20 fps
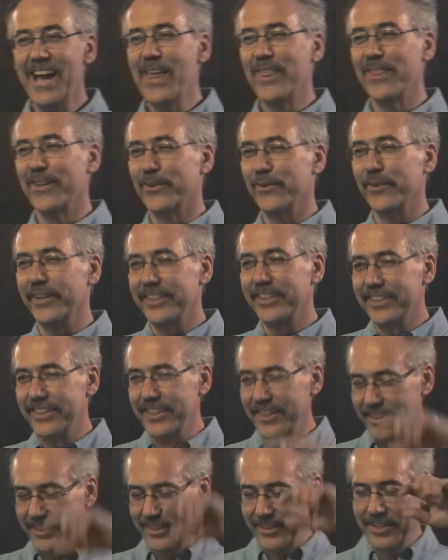The Greek
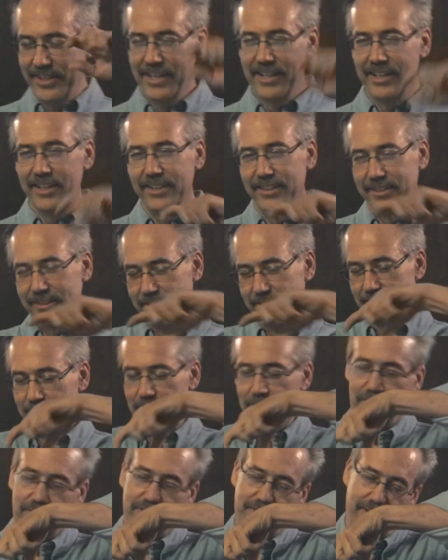key
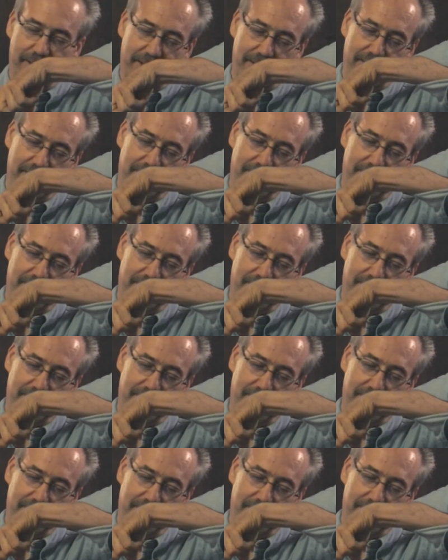looks like